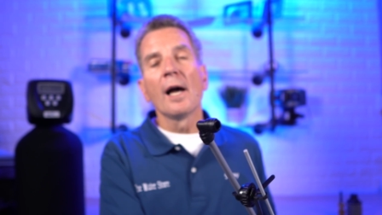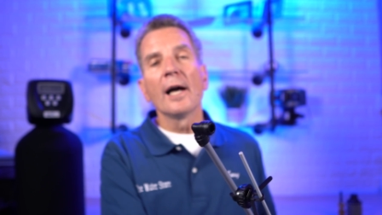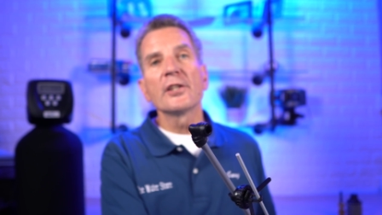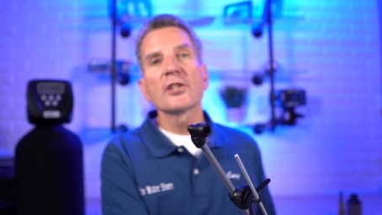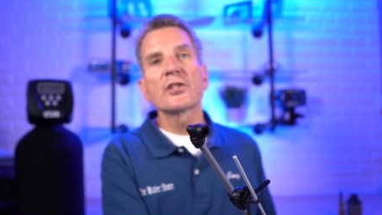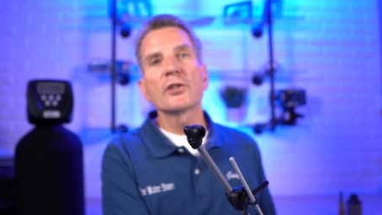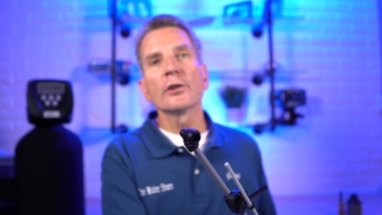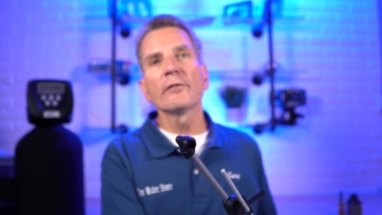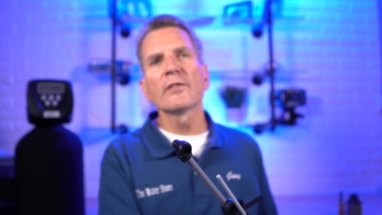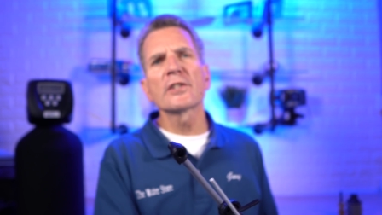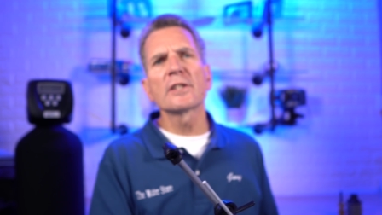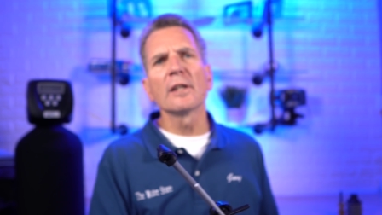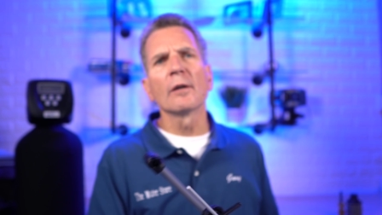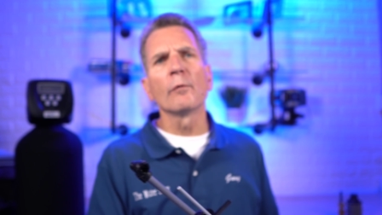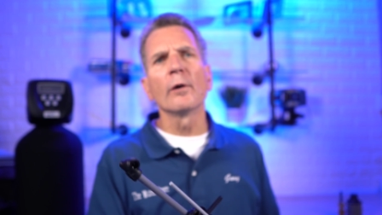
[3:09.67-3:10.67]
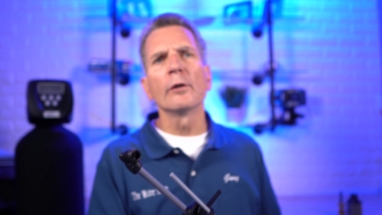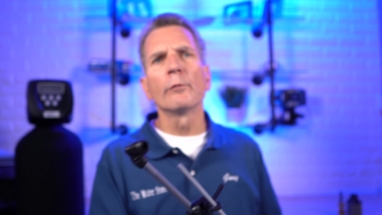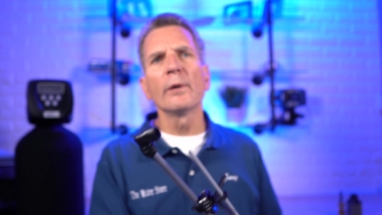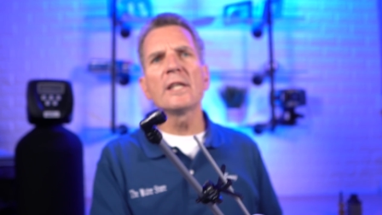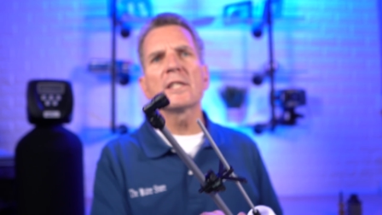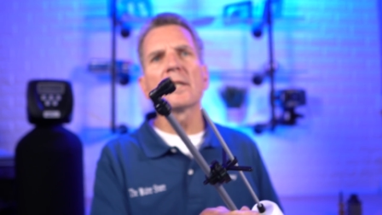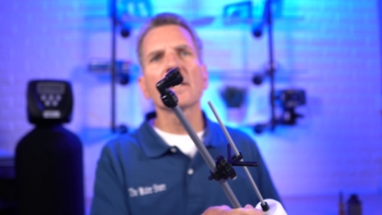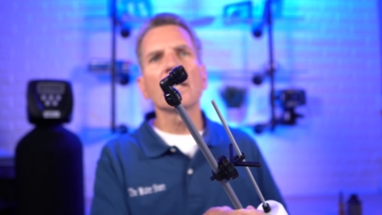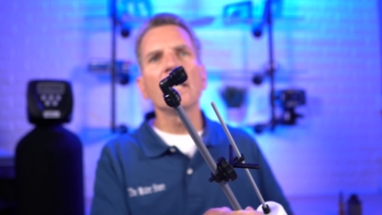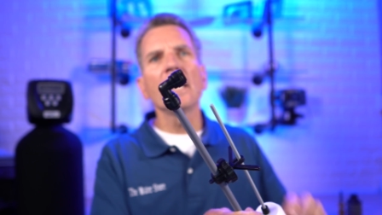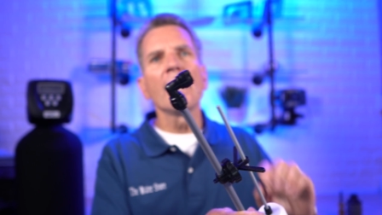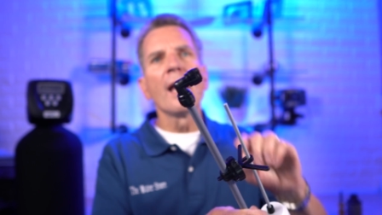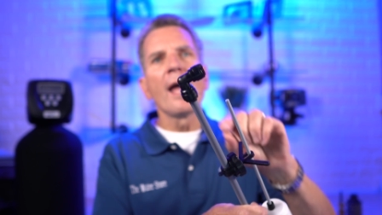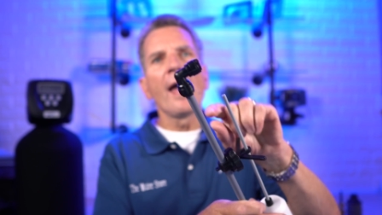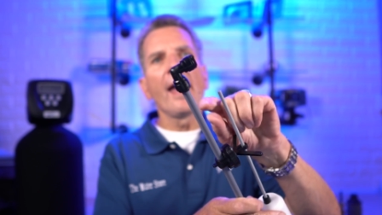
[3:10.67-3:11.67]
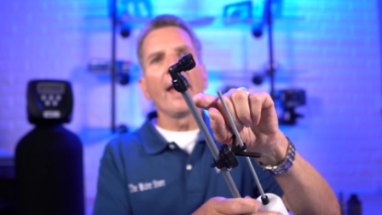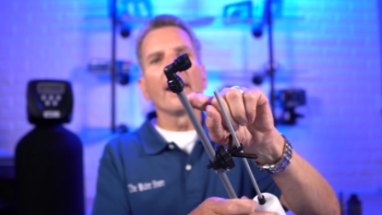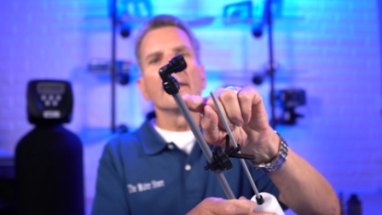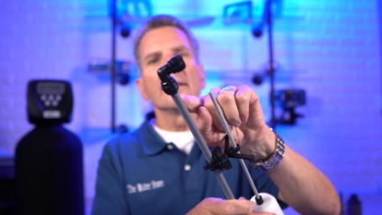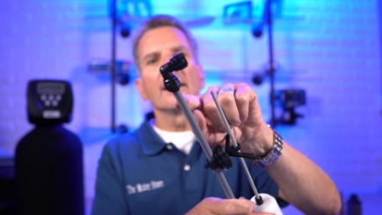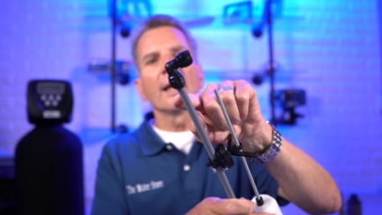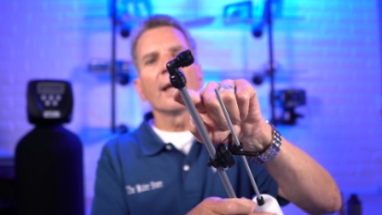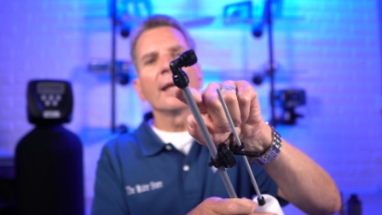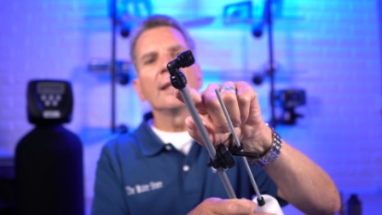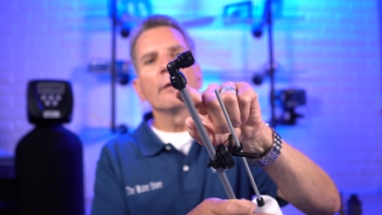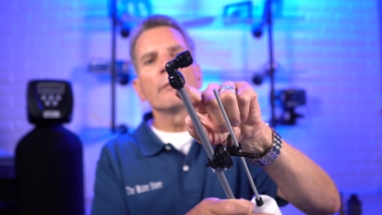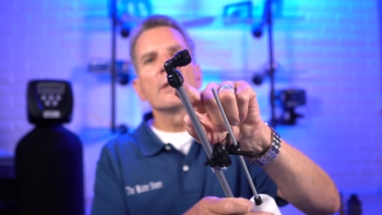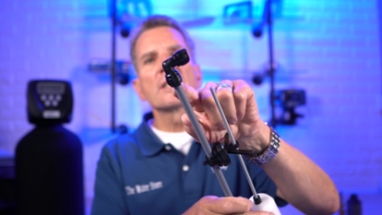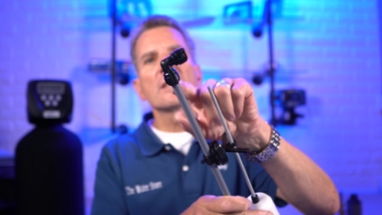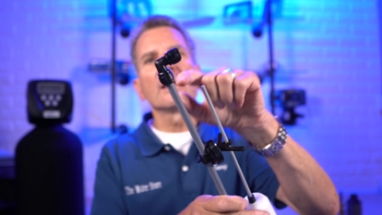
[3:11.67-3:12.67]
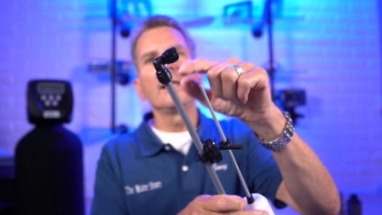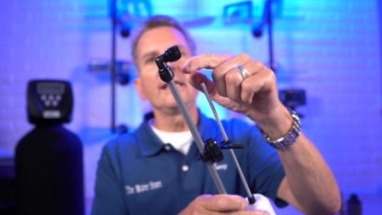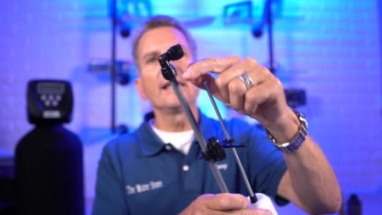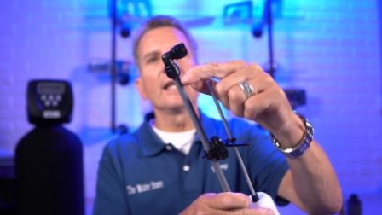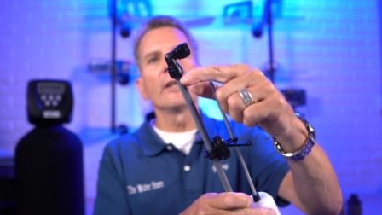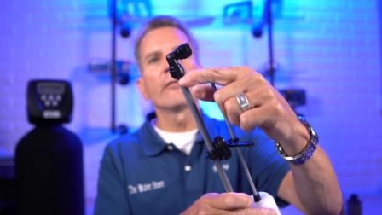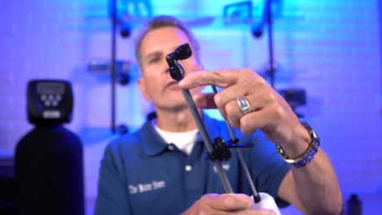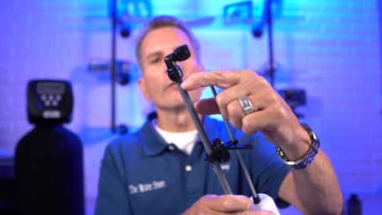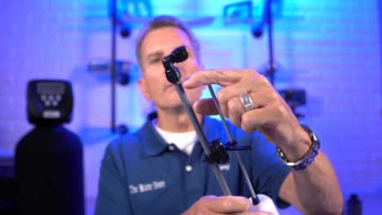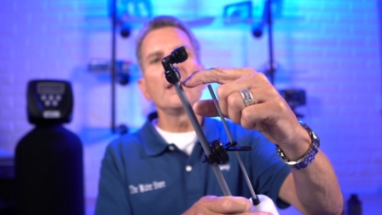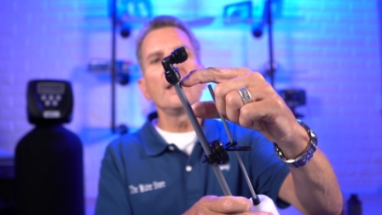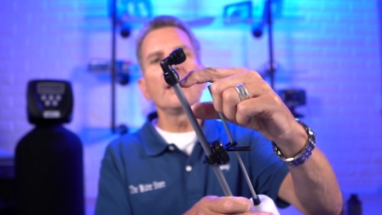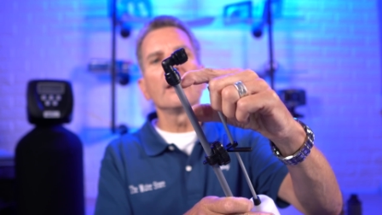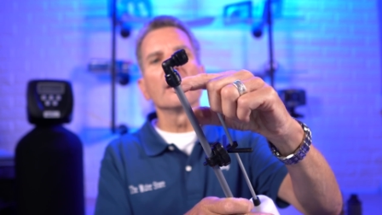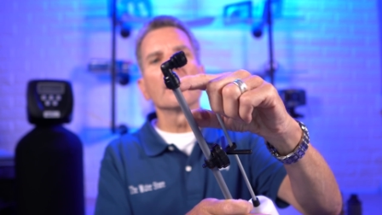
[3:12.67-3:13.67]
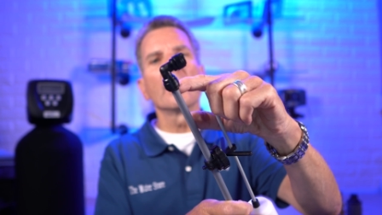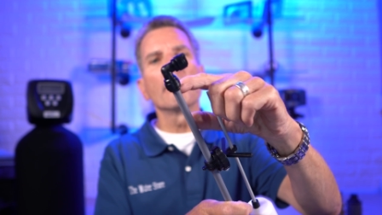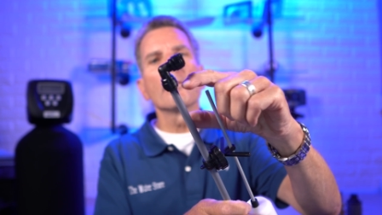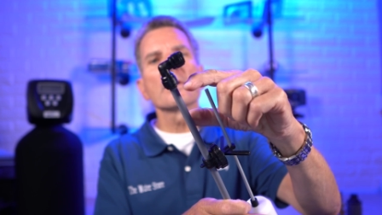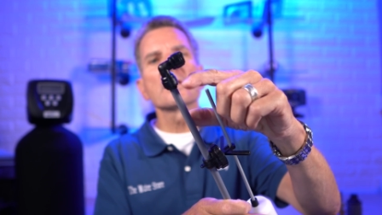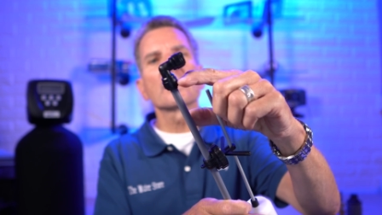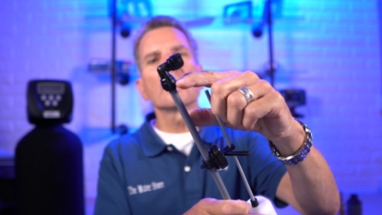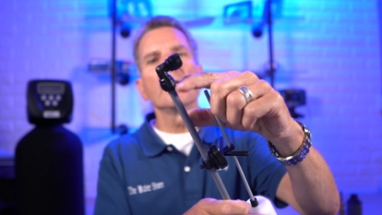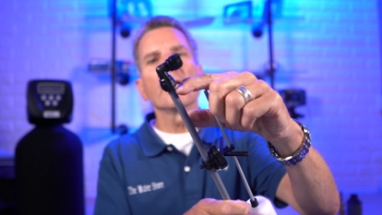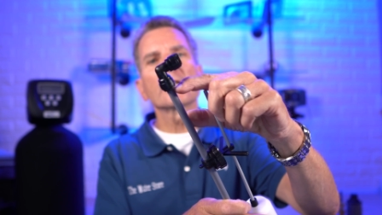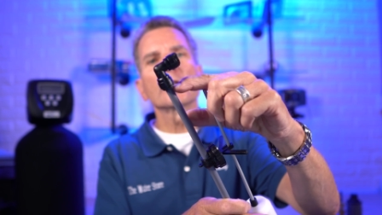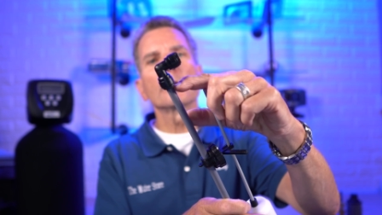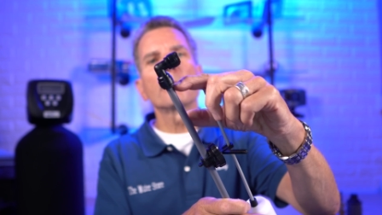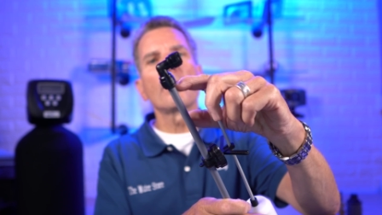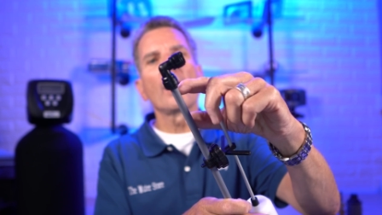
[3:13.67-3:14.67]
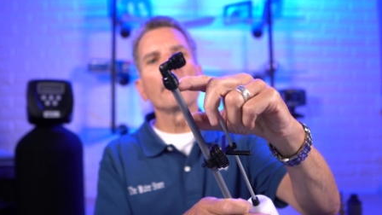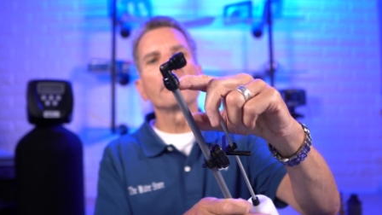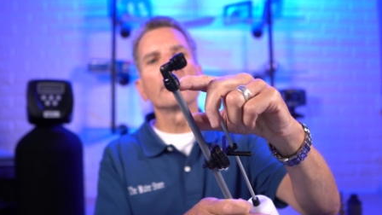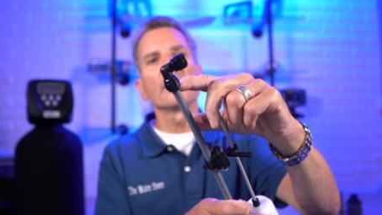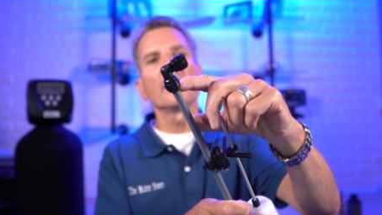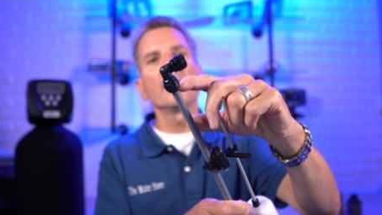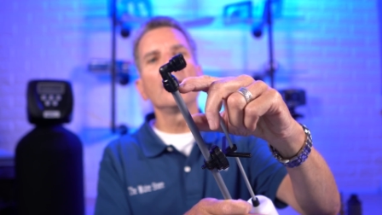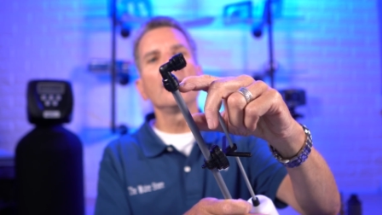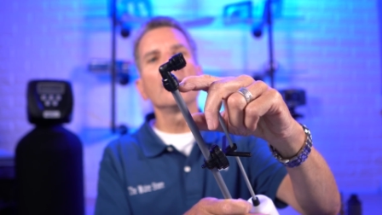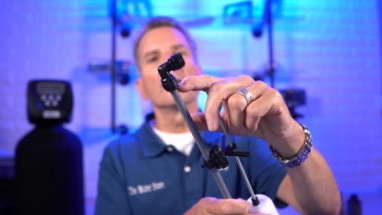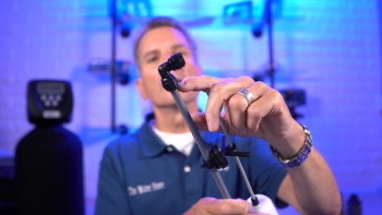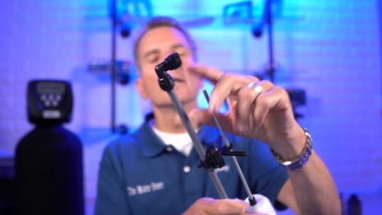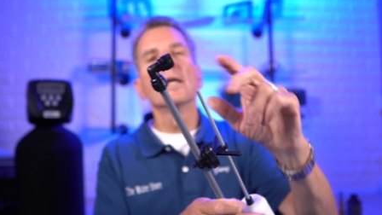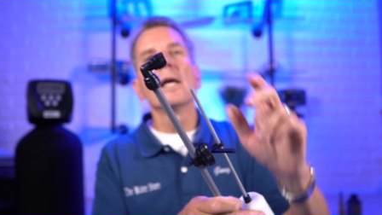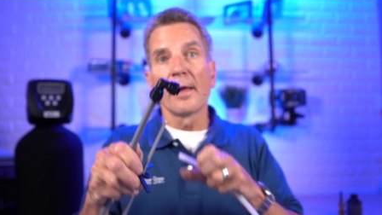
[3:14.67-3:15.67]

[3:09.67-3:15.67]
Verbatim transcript: I just serviced uh, one recently, and uh, and it was leaking from here. It wasn't connected properly here.